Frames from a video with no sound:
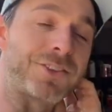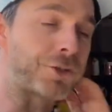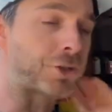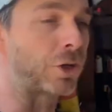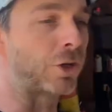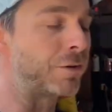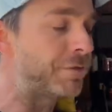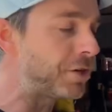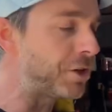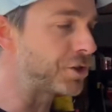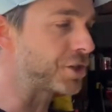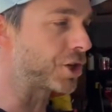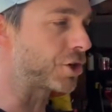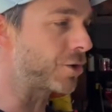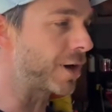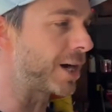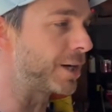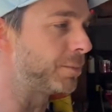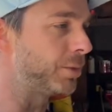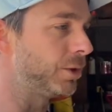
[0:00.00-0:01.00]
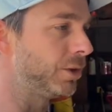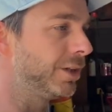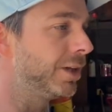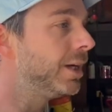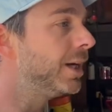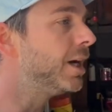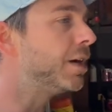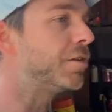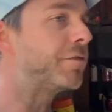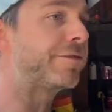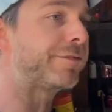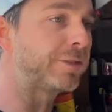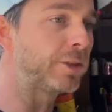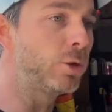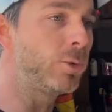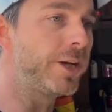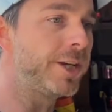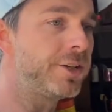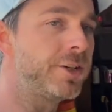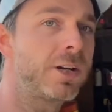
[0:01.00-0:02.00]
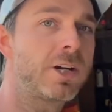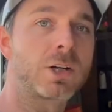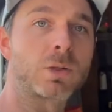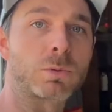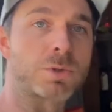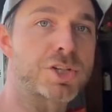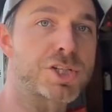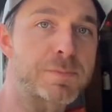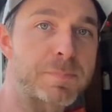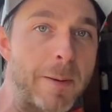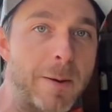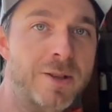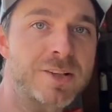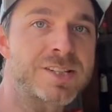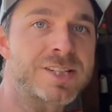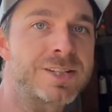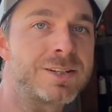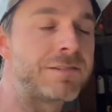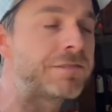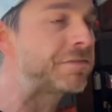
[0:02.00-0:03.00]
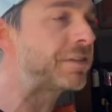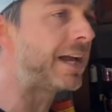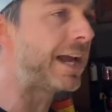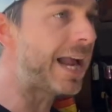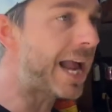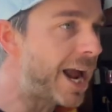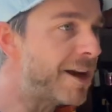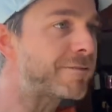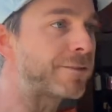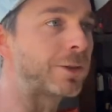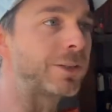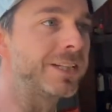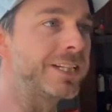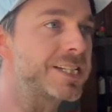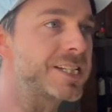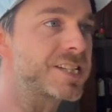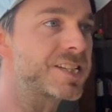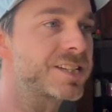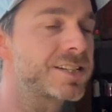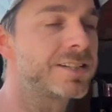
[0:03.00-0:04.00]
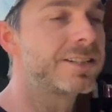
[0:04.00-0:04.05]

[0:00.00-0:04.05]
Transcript: The turn feels incredible, fluid, responsive, effortless.